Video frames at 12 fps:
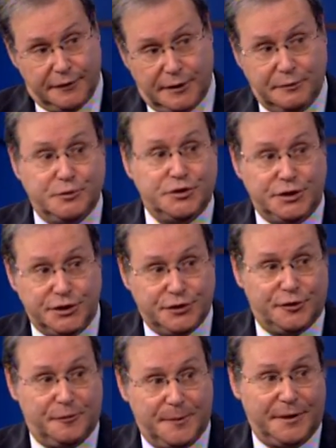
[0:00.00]
and he was
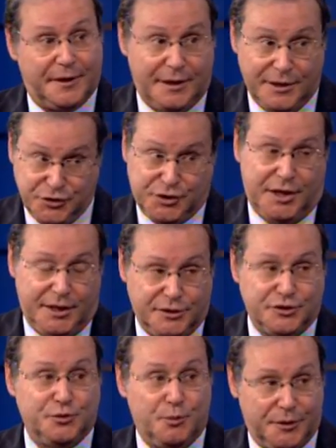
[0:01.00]
determined that his
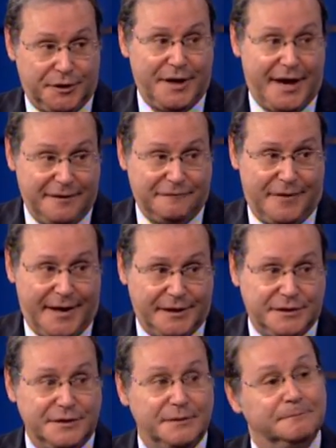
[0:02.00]
kids wouldn't have
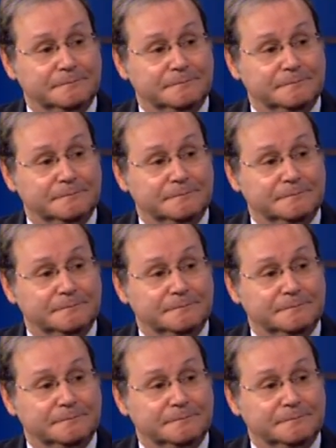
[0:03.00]
that.